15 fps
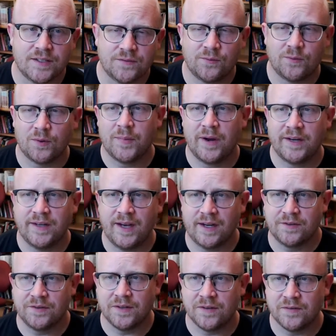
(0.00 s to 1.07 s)
for my
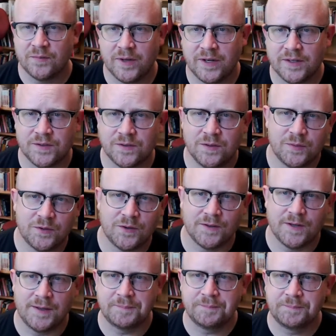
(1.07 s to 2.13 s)
Doctorate of Ministry
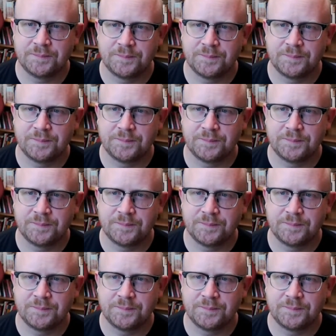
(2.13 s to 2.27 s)
program.